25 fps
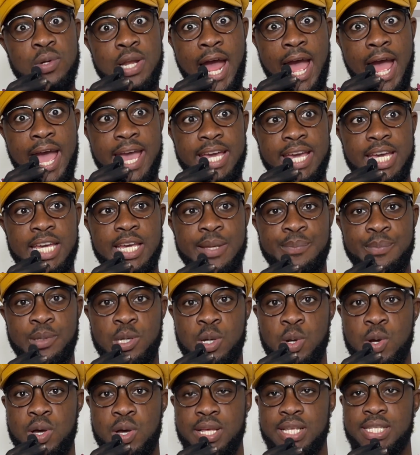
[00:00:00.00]
like,
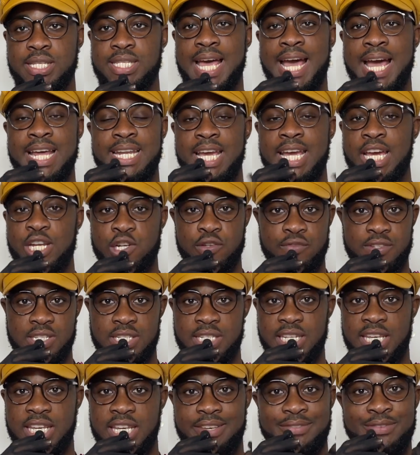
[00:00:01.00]
because at the end of the
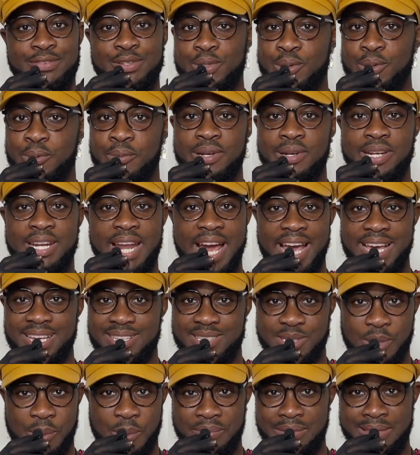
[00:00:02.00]
day, if you don't like
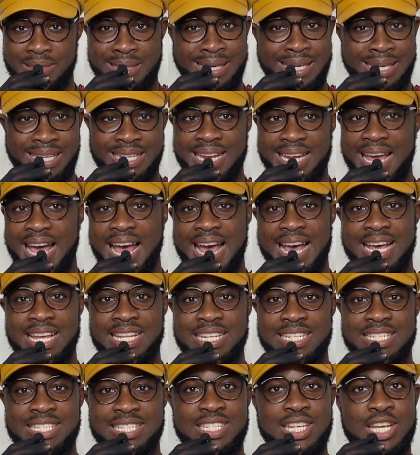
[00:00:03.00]
something
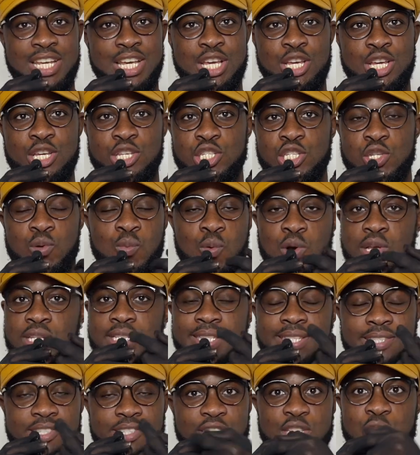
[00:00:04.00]
and you want
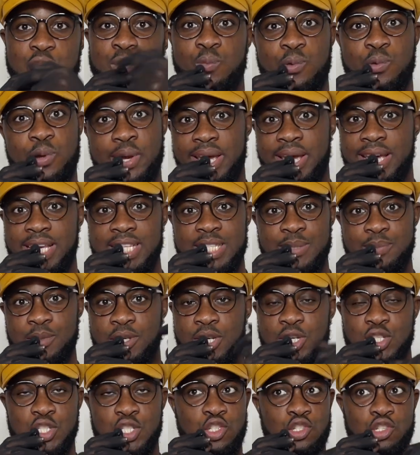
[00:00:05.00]
to just wear it
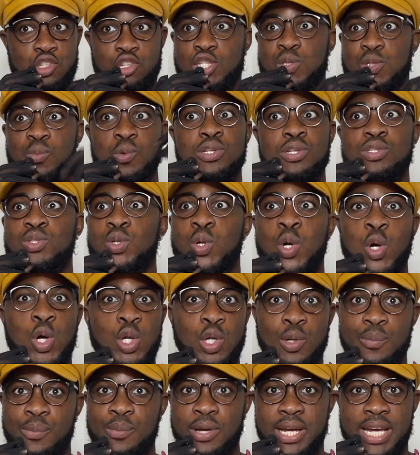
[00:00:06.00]
because you just want to
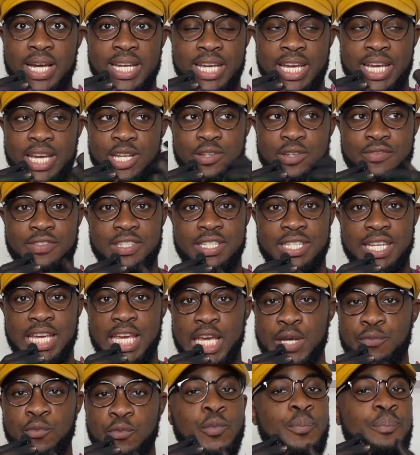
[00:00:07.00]
color block, at the end of the day,
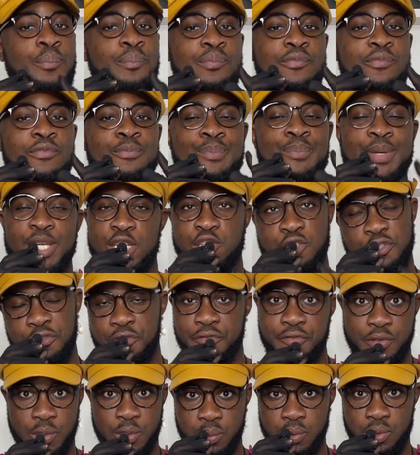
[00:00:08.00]
it will make you
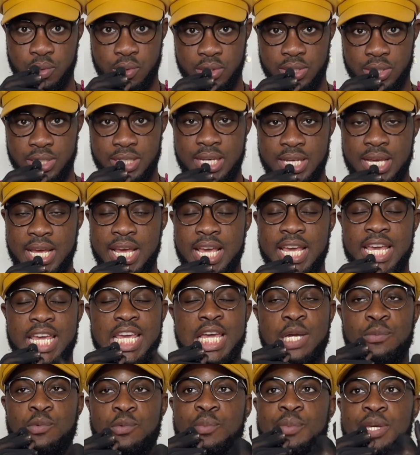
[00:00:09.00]
feel good,
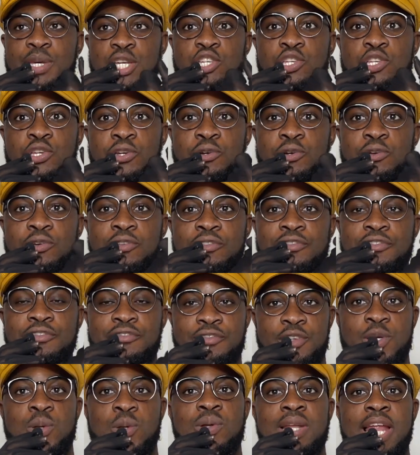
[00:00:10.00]
it will make you
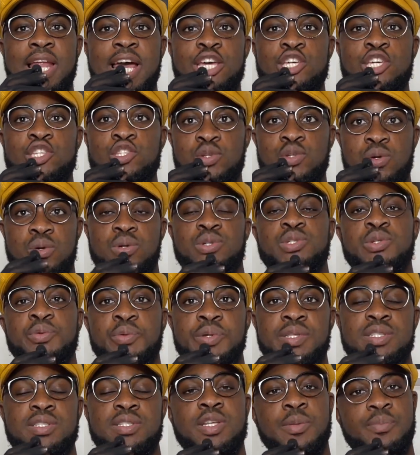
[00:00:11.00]
feel like you're
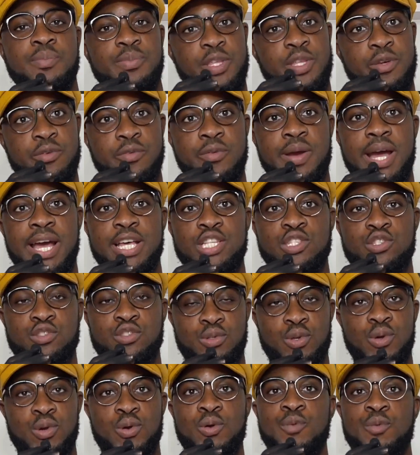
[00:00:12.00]
doing something right.
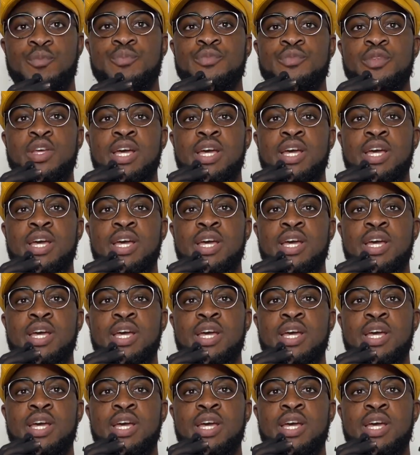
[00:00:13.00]
So